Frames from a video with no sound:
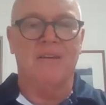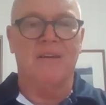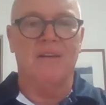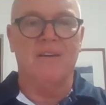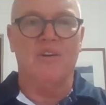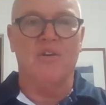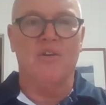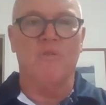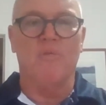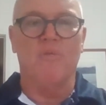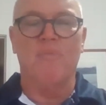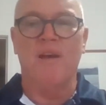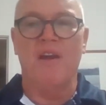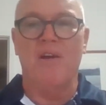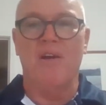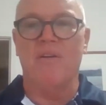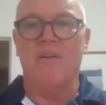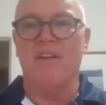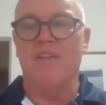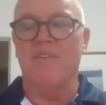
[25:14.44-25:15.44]
help
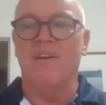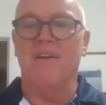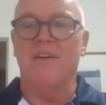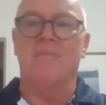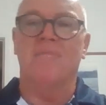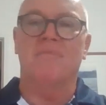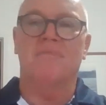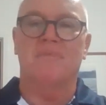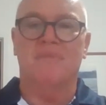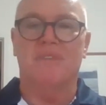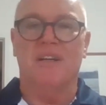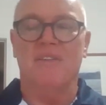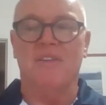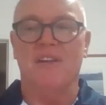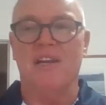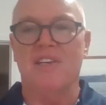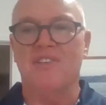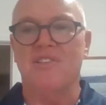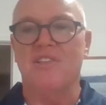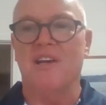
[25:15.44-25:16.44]
repair it. And then the
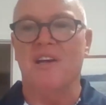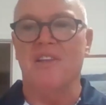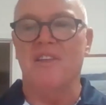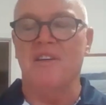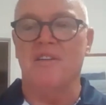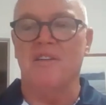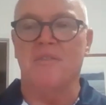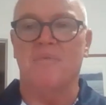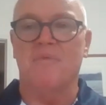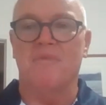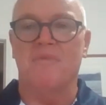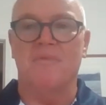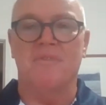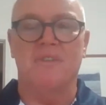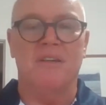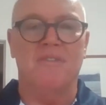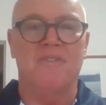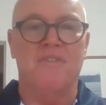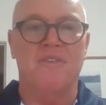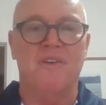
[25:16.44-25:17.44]
next day
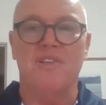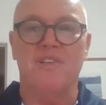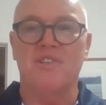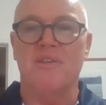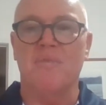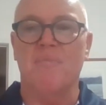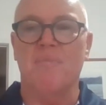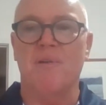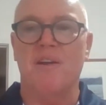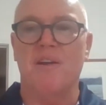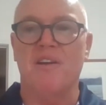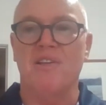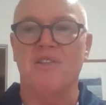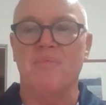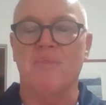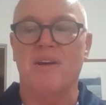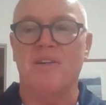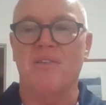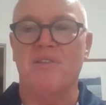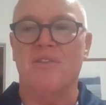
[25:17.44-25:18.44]
they're fierce competitors
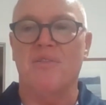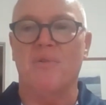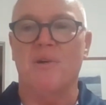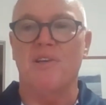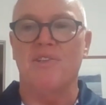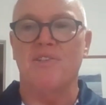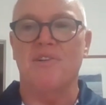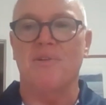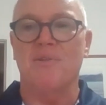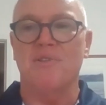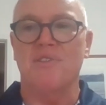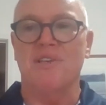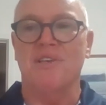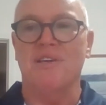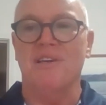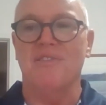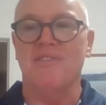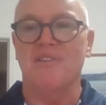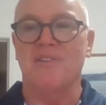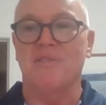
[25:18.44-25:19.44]
back on the race course
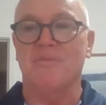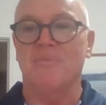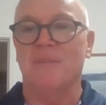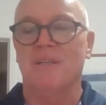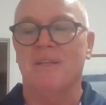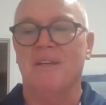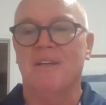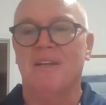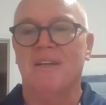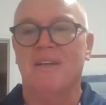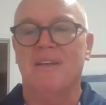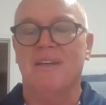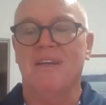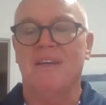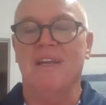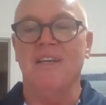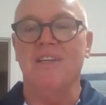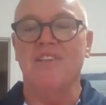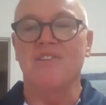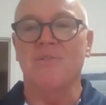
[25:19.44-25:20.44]
again. So
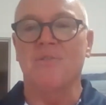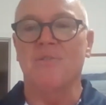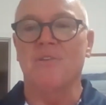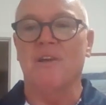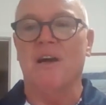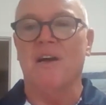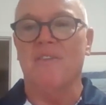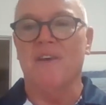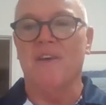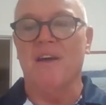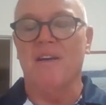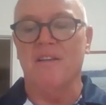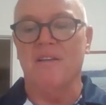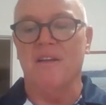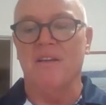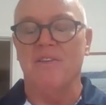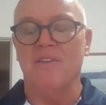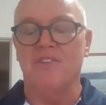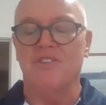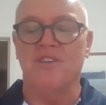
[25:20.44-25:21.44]
it is good like that.
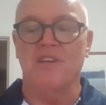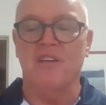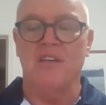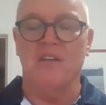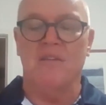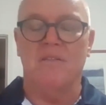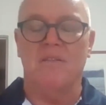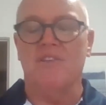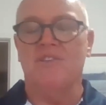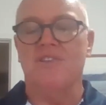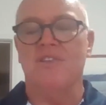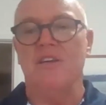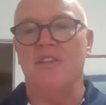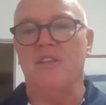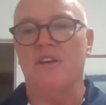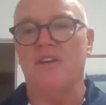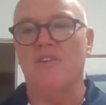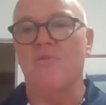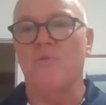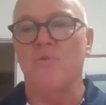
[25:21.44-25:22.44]
And you see
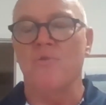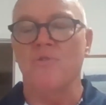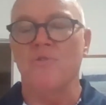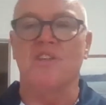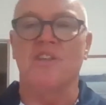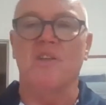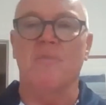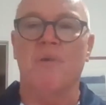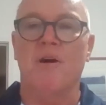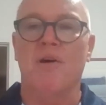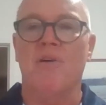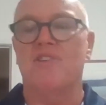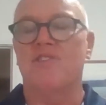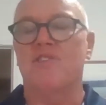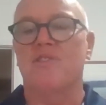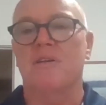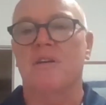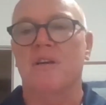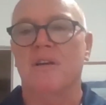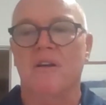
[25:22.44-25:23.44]
the crews and the
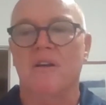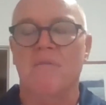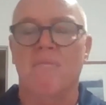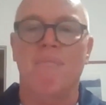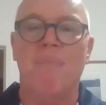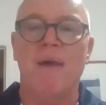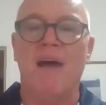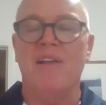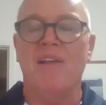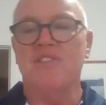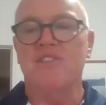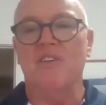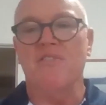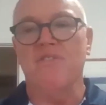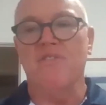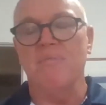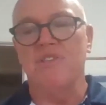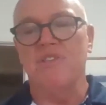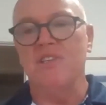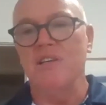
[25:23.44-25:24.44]
boats bouncing
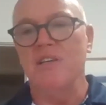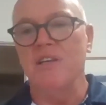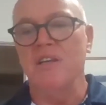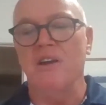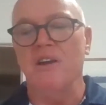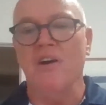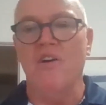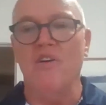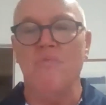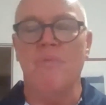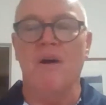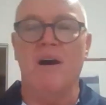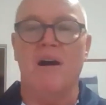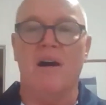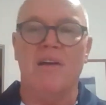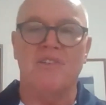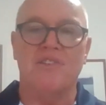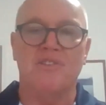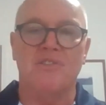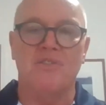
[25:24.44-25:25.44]
from Sydney
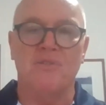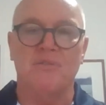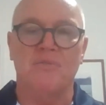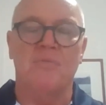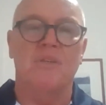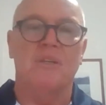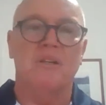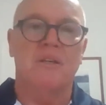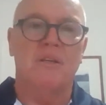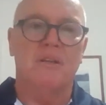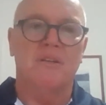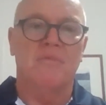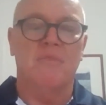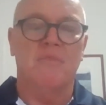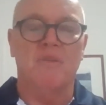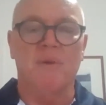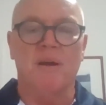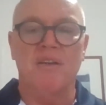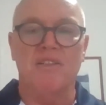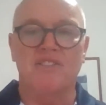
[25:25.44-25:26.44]
Hobarts to,
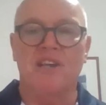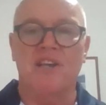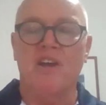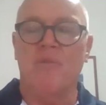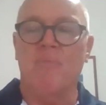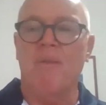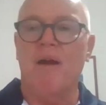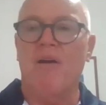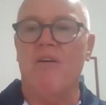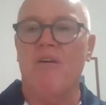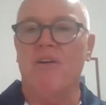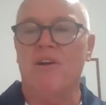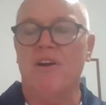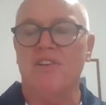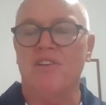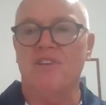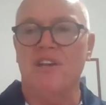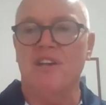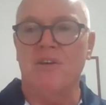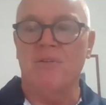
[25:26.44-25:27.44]
we run Sail
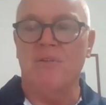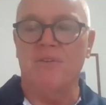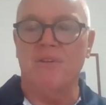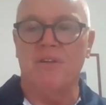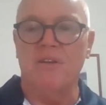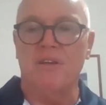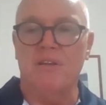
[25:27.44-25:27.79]
Paradise here on